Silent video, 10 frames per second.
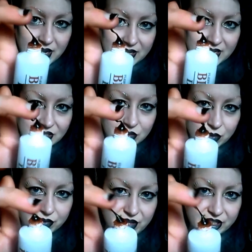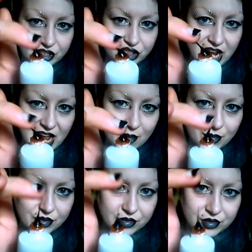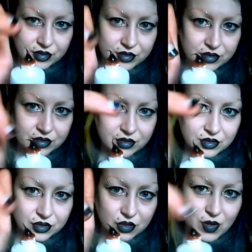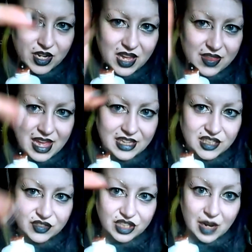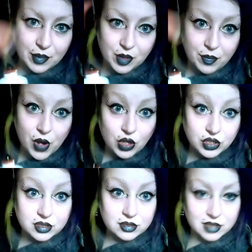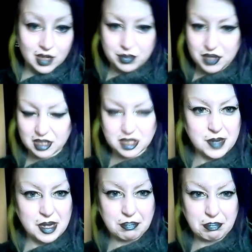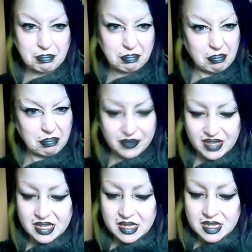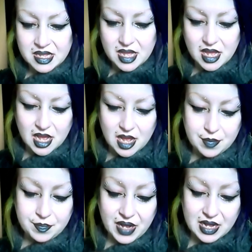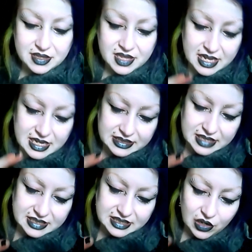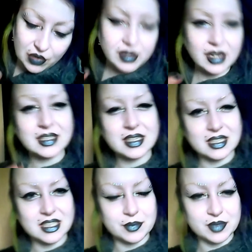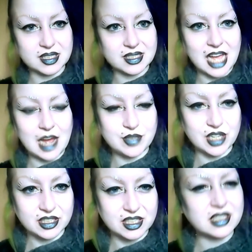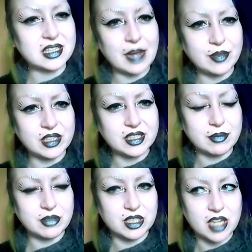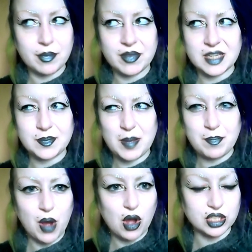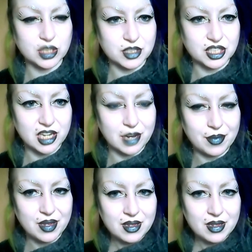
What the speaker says: like a sort of thick jam, or when you get the edge of a jam on the pot type thing. It's a bit, but the thing is, it's a lot neater than some of the scab gels. 'Cause scab gels seem to come in these big pots, which the